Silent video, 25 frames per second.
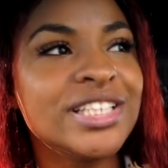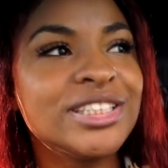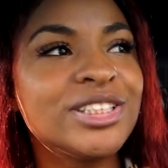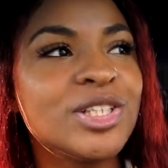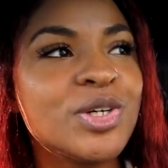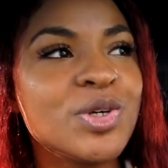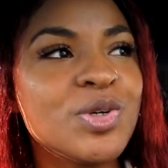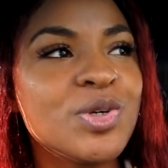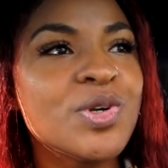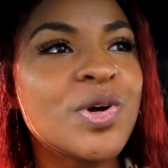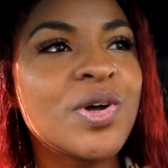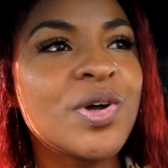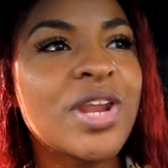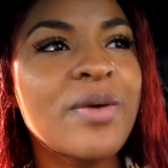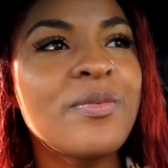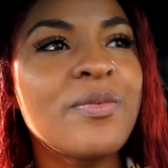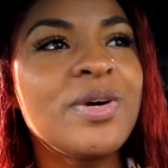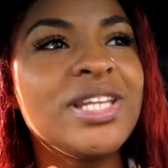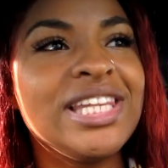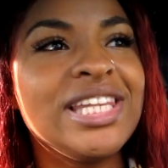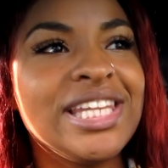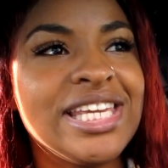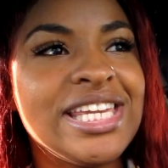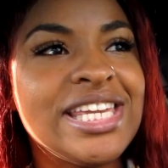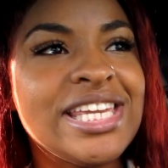So, you know, they
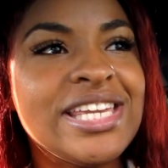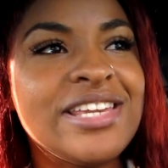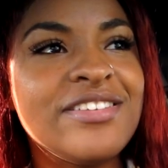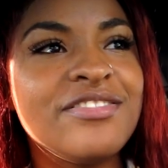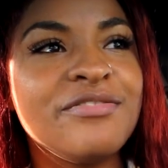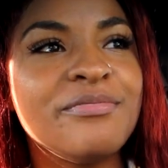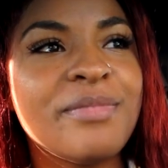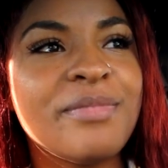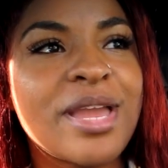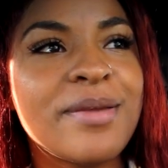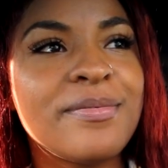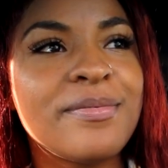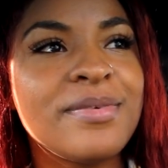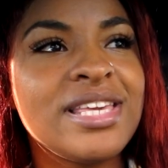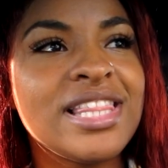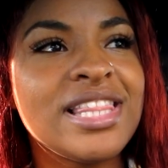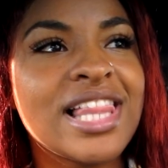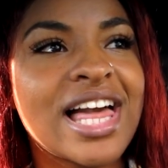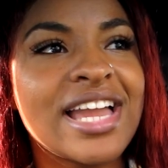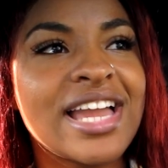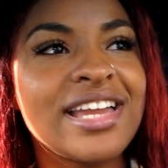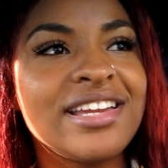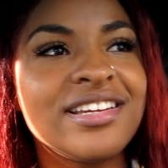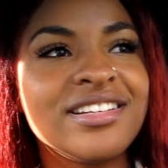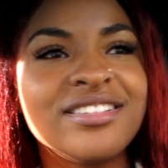would leave maybe
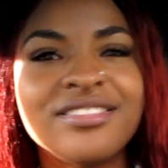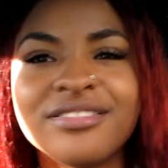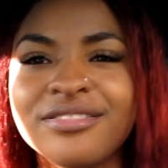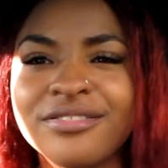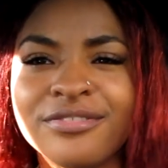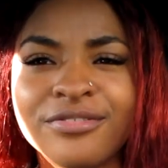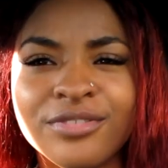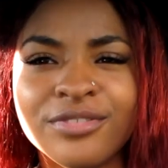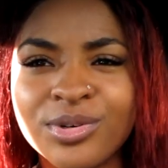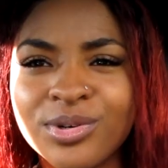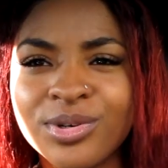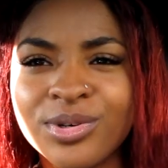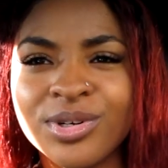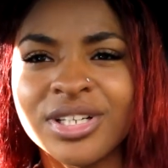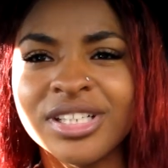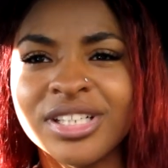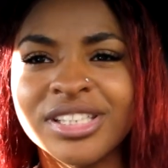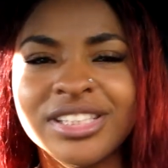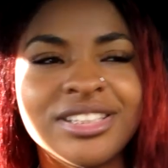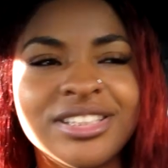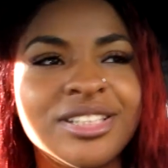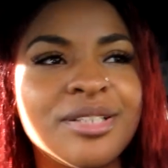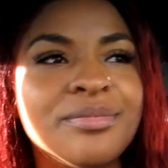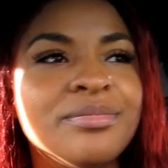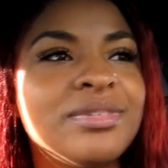like 4 or
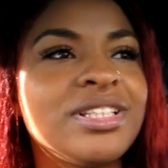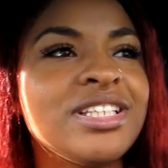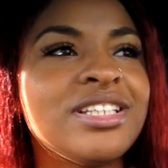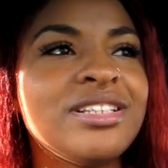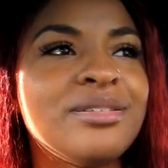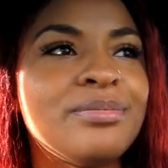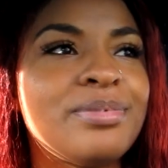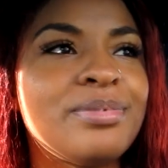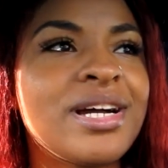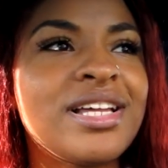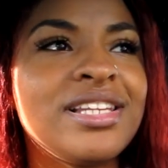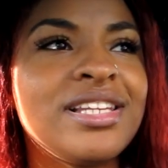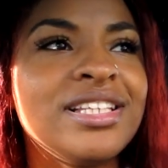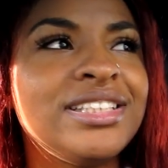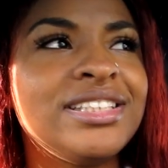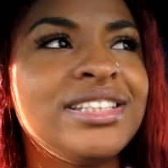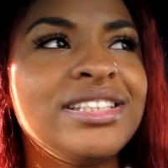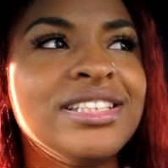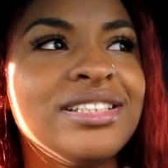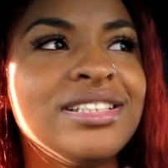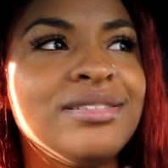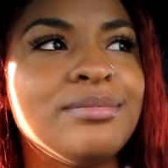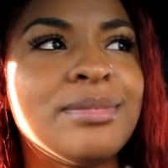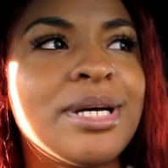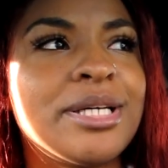something. It probably
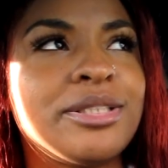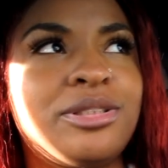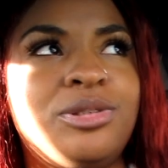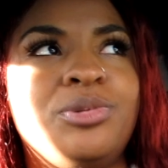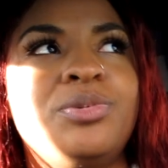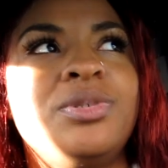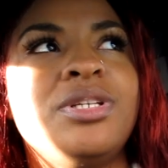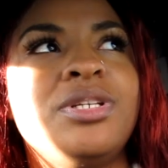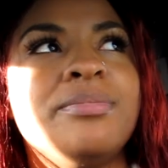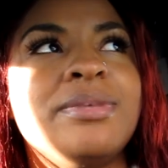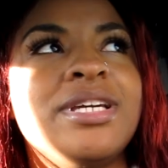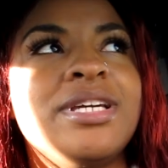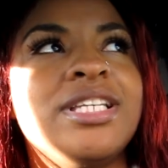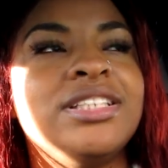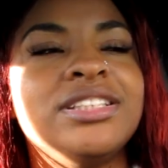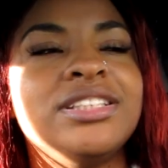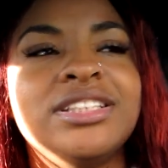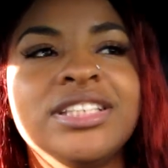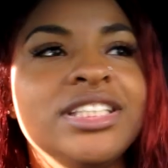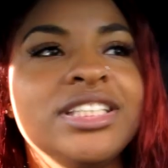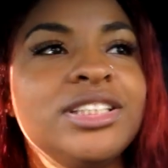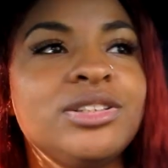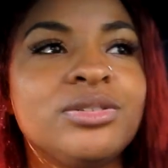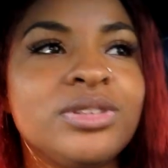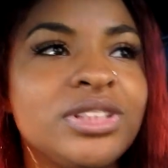took about 20 minutes to
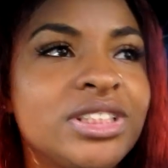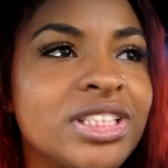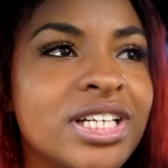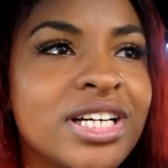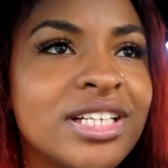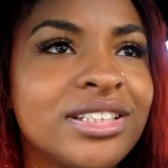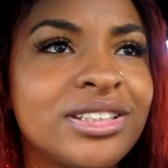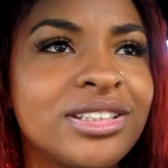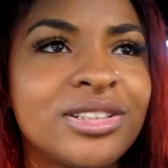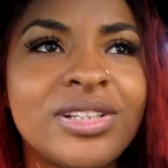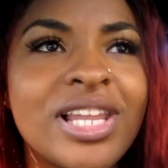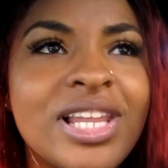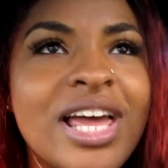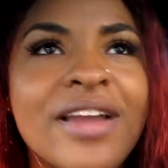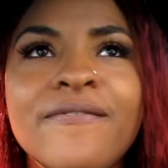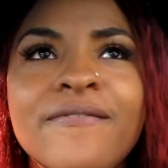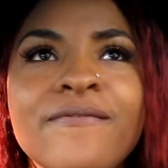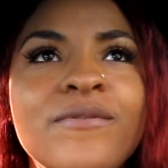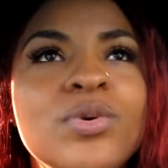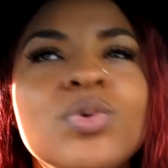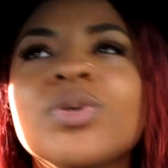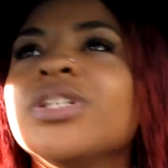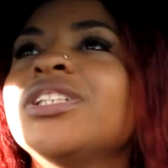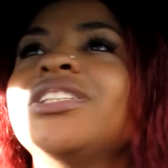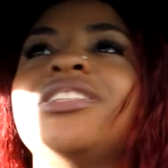get to a job. So like
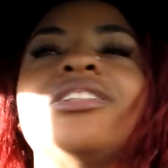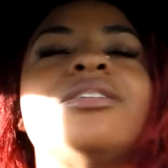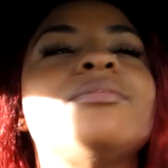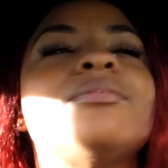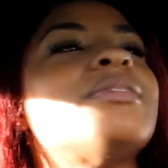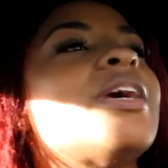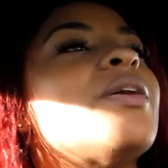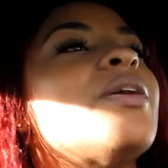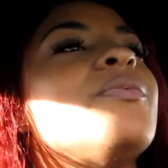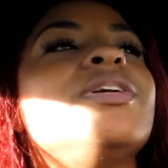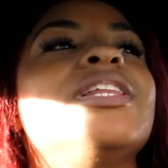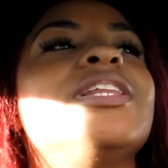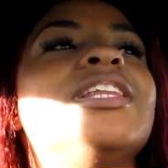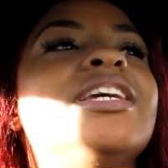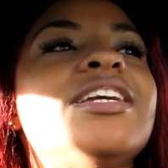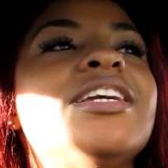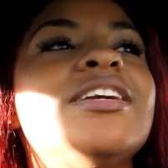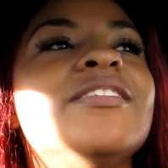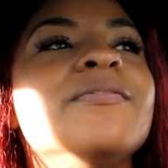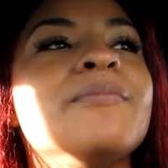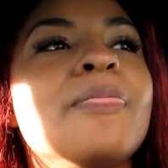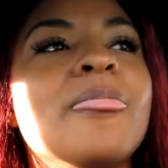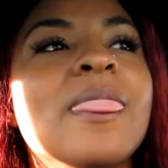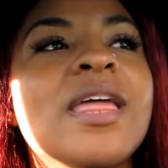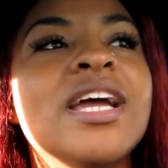4 something they would leave.